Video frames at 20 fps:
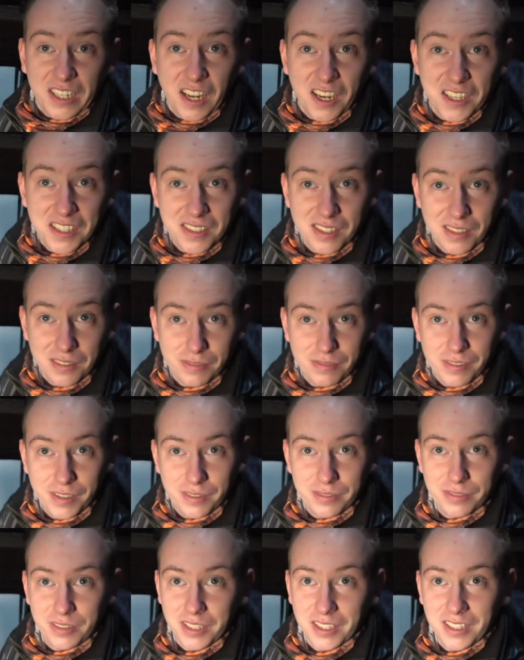nineteen
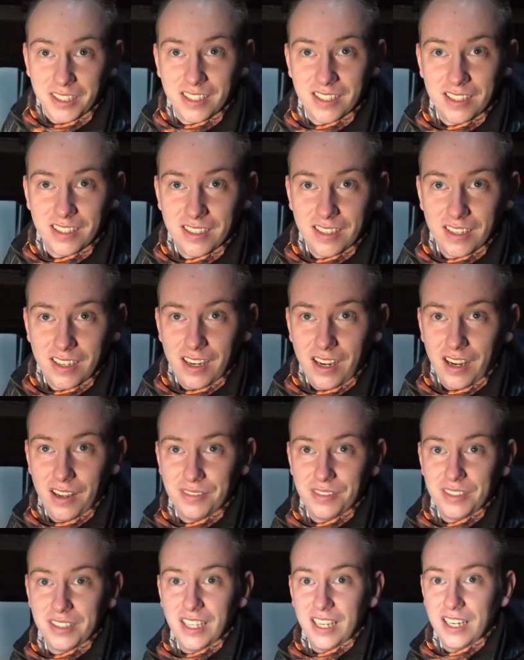fifty. I
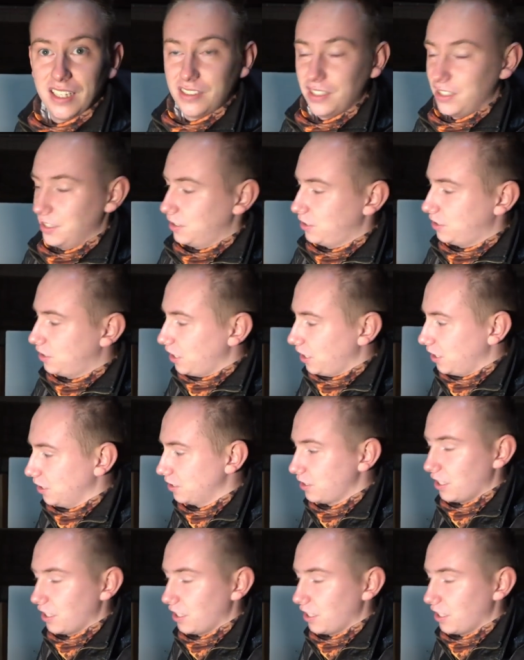think that is insane. It's,